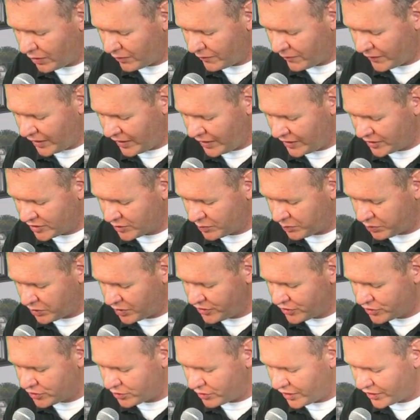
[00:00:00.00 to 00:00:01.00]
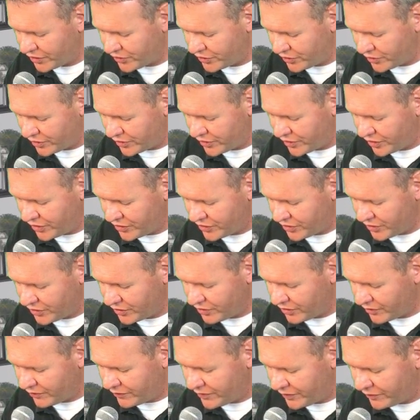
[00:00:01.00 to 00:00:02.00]
Football fans, please direct your
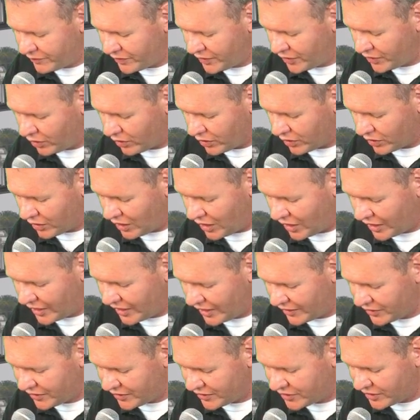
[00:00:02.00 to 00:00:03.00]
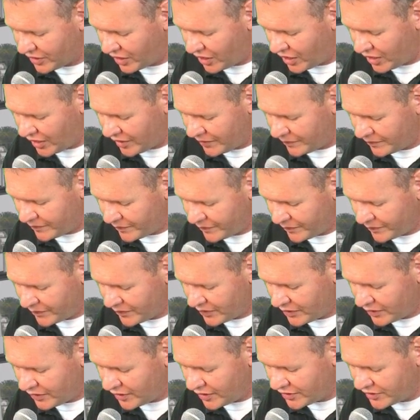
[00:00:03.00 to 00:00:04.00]
attention to the 50-yard line at this time.
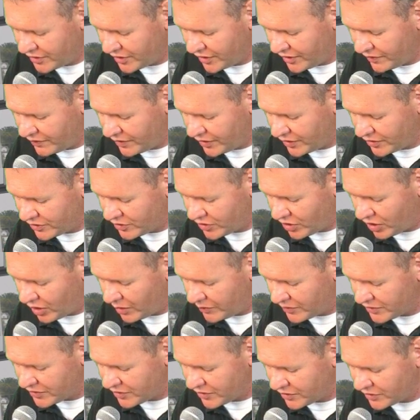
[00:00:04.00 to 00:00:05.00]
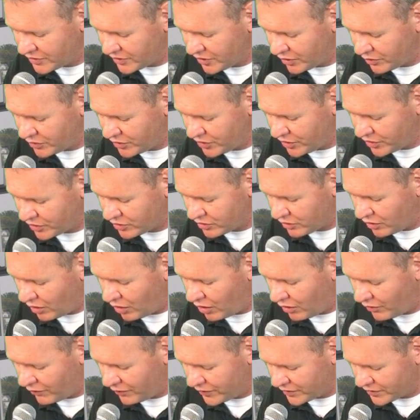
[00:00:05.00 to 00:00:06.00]
This evening's Thomas &
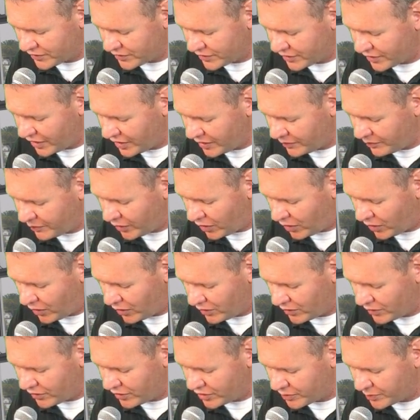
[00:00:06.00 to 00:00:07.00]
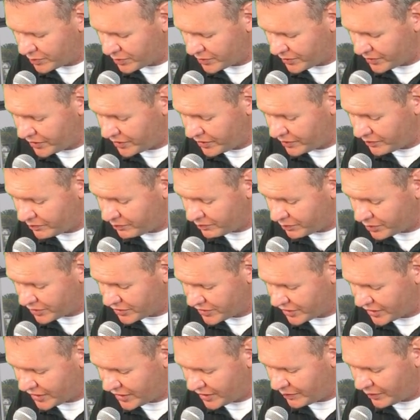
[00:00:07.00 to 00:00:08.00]
Associates Law Office Game Ball is
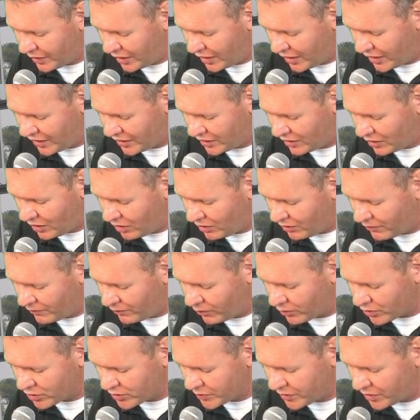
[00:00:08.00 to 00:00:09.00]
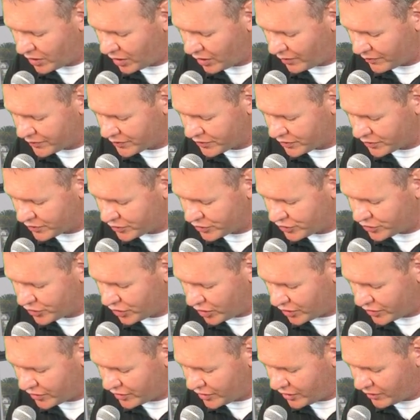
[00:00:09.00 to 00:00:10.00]
being presented by law enforcement
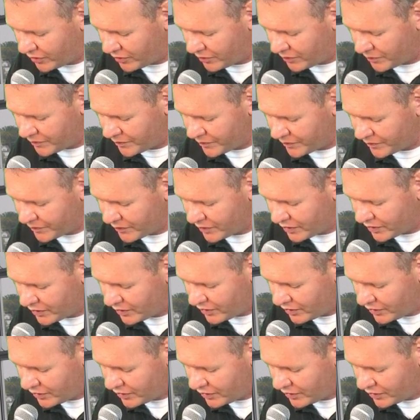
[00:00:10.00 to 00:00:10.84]
officer John Doe.